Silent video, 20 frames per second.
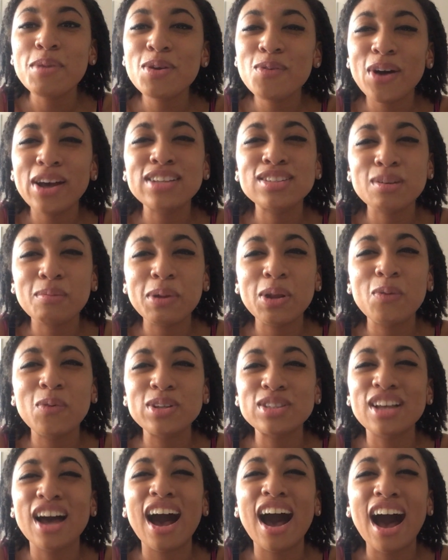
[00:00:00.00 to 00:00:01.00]
me why somebody
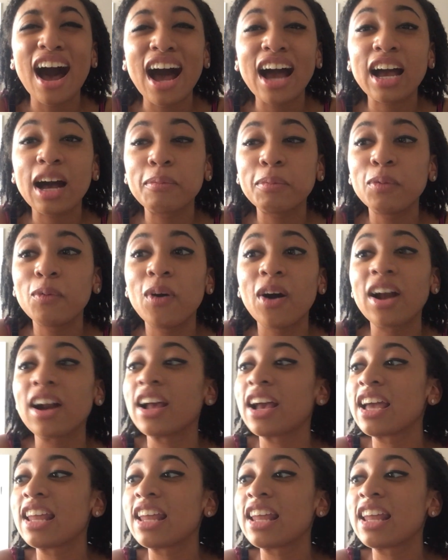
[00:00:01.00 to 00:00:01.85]
wants a hot cup of water.